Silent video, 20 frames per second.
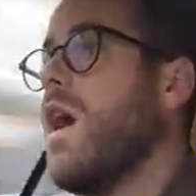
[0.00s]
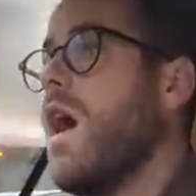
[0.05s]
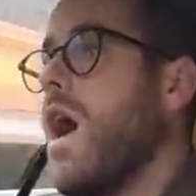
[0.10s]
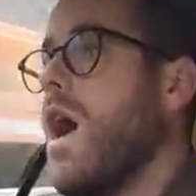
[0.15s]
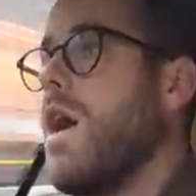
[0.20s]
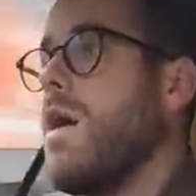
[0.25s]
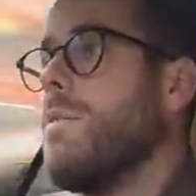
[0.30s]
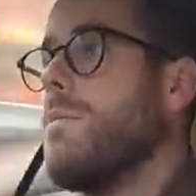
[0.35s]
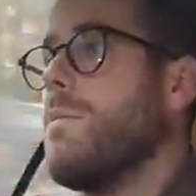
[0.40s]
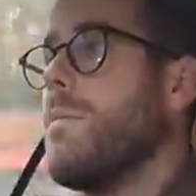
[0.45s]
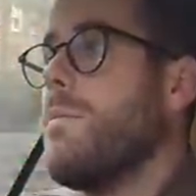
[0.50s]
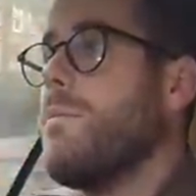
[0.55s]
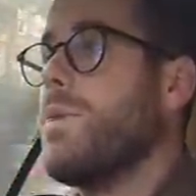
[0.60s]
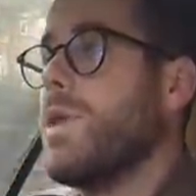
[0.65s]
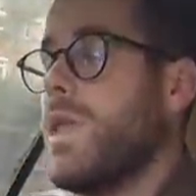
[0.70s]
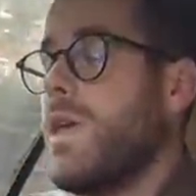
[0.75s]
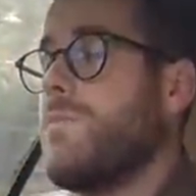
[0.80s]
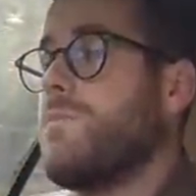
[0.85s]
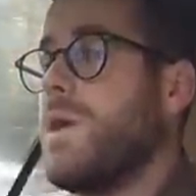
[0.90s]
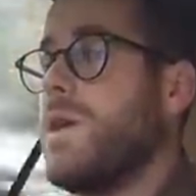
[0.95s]
Um, but
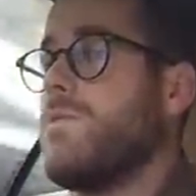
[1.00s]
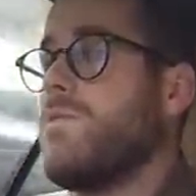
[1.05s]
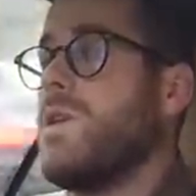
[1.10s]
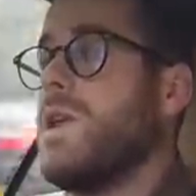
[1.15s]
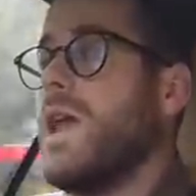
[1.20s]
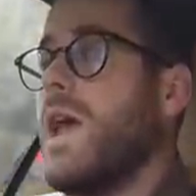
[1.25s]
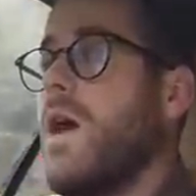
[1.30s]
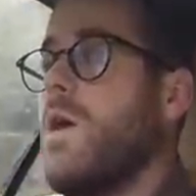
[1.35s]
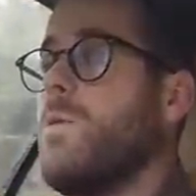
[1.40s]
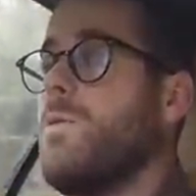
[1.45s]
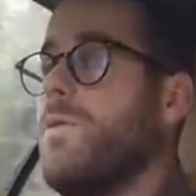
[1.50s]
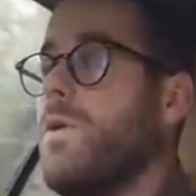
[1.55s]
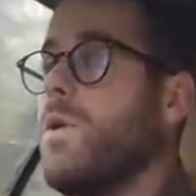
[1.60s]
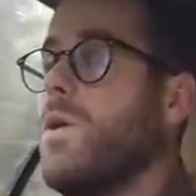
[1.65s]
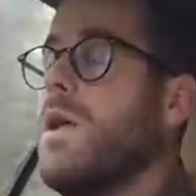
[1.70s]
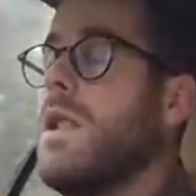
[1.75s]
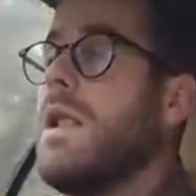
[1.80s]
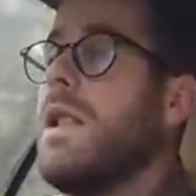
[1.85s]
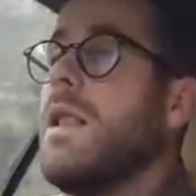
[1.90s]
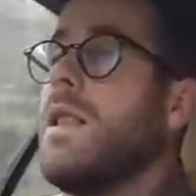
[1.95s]
they've been really helpful.
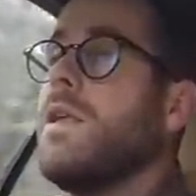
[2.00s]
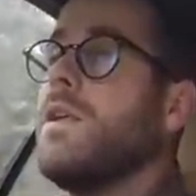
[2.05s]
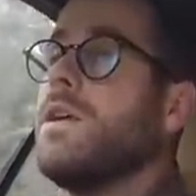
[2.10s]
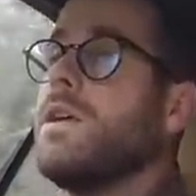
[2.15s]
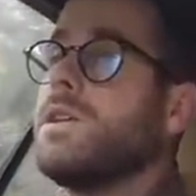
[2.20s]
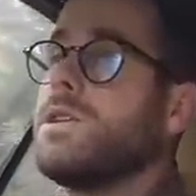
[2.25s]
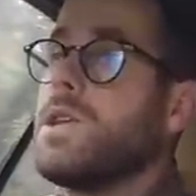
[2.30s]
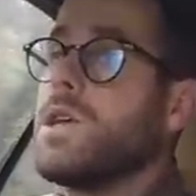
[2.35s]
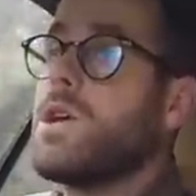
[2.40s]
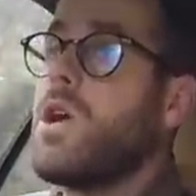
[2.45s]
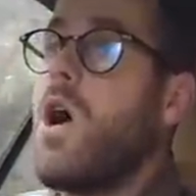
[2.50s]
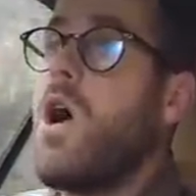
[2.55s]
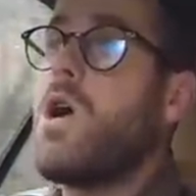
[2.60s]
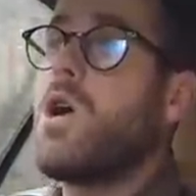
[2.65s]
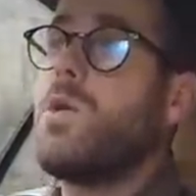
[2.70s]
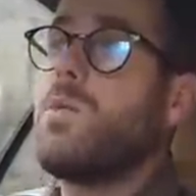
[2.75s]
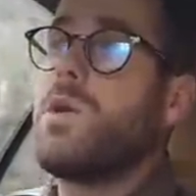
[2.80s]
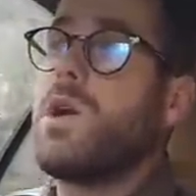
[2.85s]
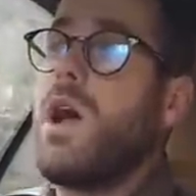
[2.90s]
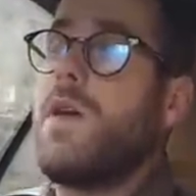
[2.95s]
So the car
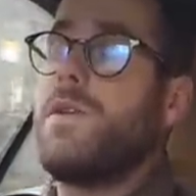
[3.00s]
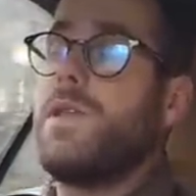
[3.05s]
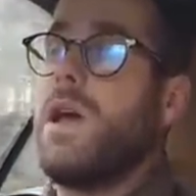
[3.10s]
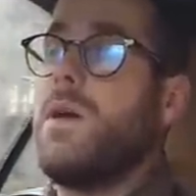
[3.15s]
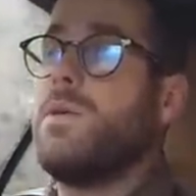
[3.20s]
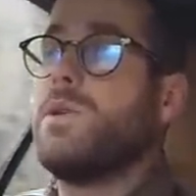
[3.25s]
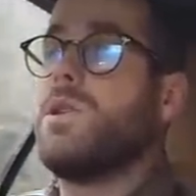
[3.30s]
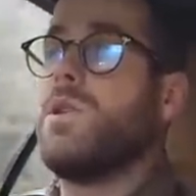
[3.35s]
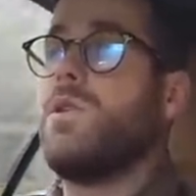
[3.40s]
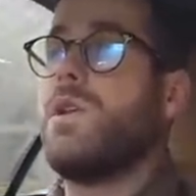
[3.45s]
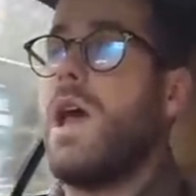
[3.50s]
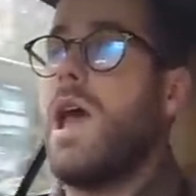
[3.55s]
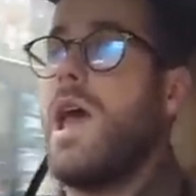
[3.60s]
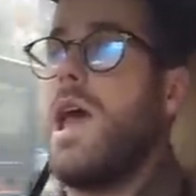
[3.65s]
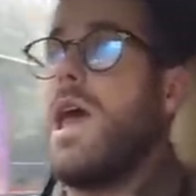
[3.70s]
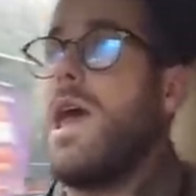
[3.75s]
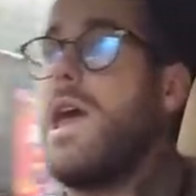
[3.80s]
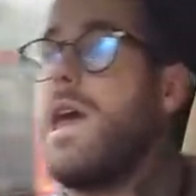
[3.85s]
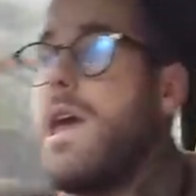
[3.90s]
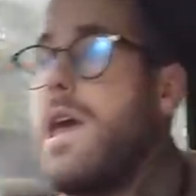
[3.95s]
got recovered. That was on
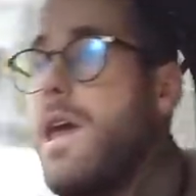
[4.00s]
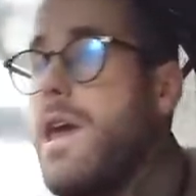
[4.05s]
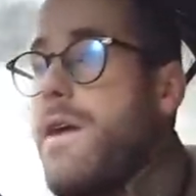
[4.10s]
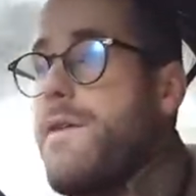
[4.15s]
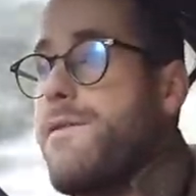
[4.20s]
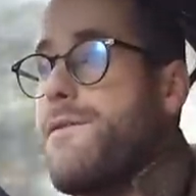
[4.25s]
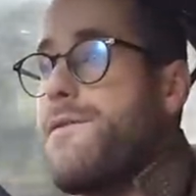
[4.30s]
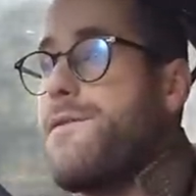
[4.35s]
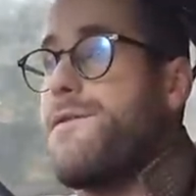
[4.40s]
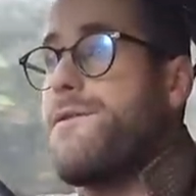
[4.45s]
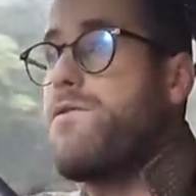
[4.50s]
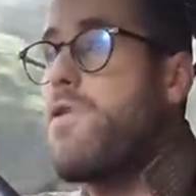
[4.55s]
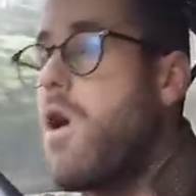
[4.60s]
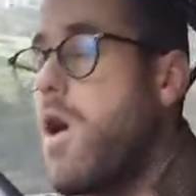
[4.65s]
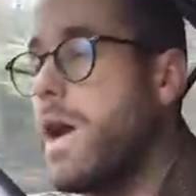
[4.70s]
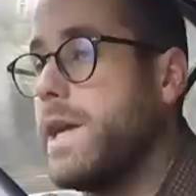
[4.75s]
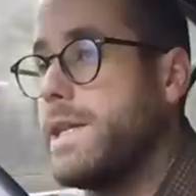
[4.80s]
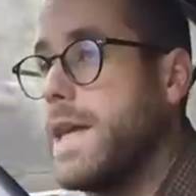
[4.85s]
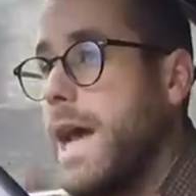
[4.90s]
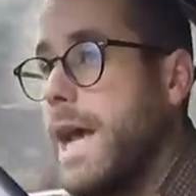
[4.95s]
a
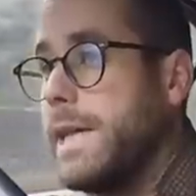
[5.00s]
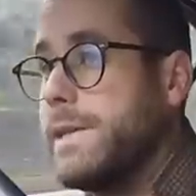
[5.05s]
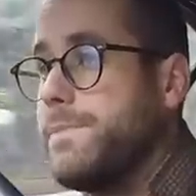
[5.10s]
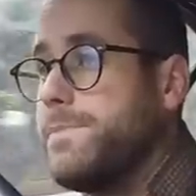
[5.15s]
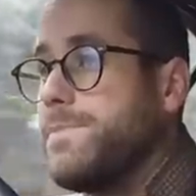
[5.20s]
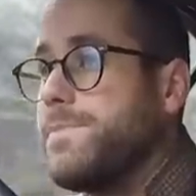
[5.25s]
Friday.